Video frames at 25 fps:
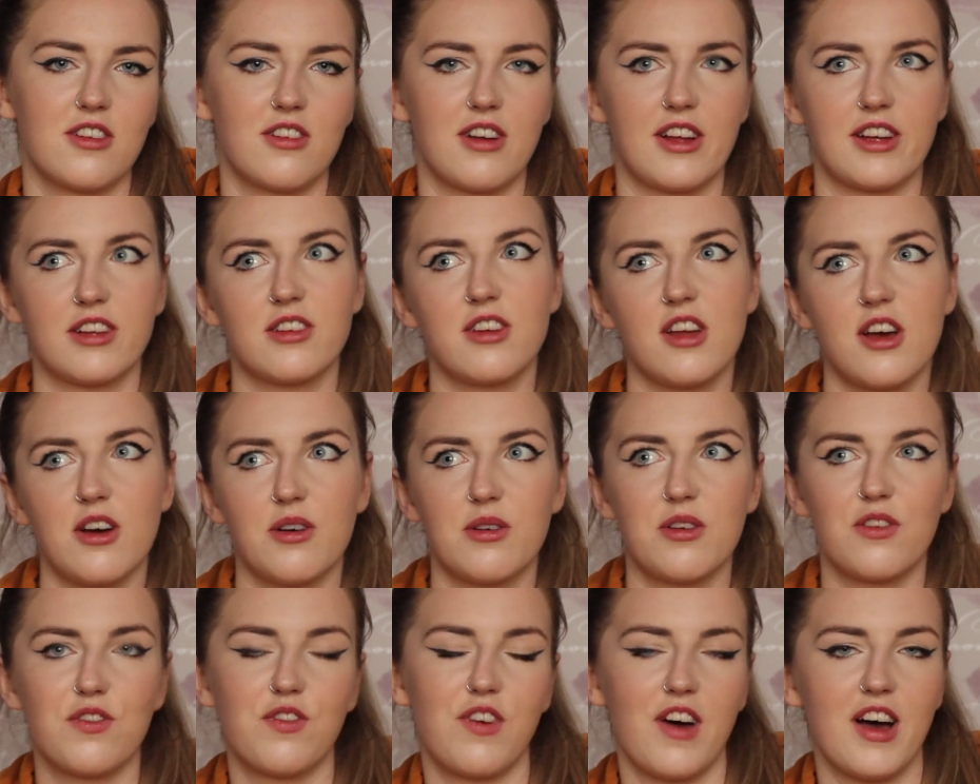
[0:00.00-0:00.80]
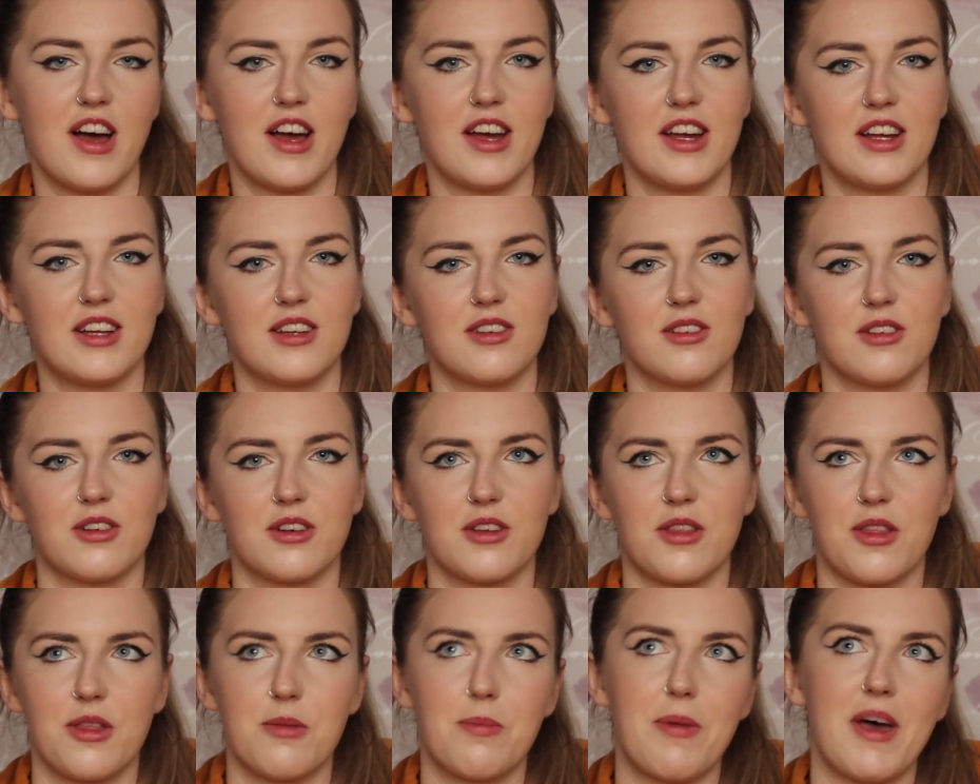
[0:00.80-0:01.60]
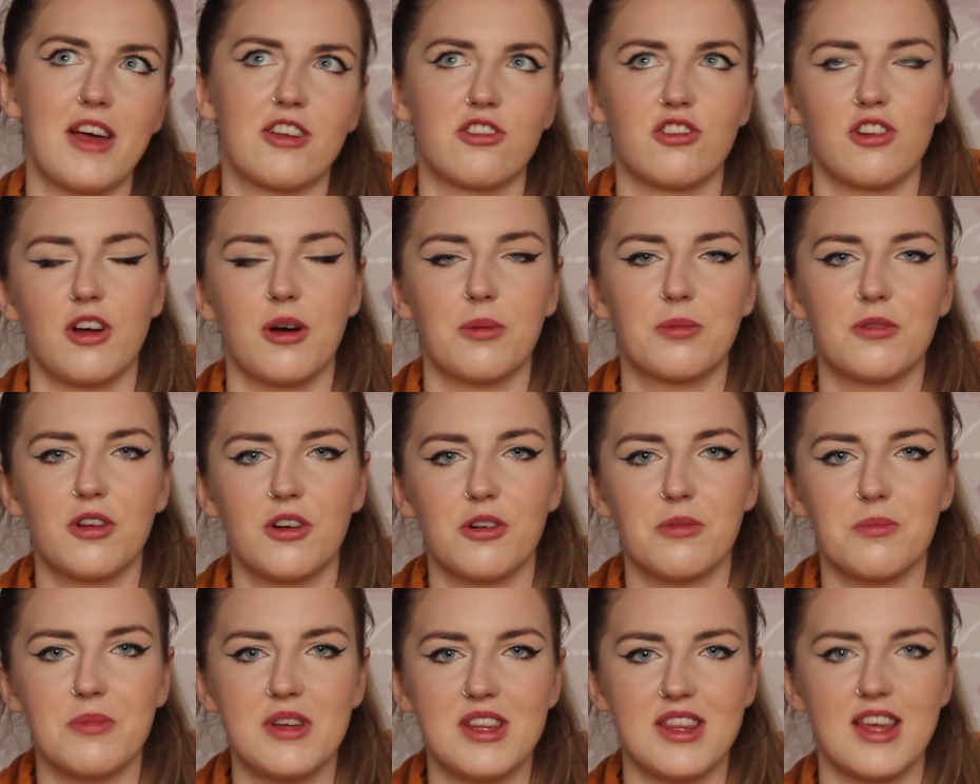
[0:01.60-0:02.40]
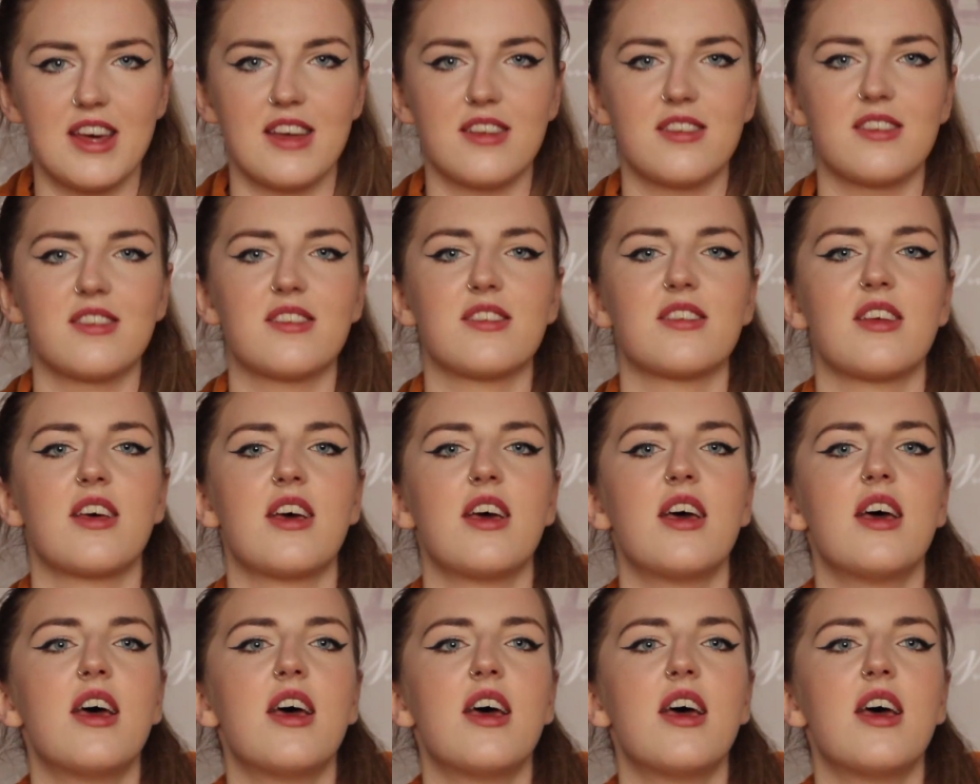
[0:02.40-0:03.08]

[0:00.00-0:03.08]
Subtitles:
They're like, no, it's fine, or the pet shop told me this.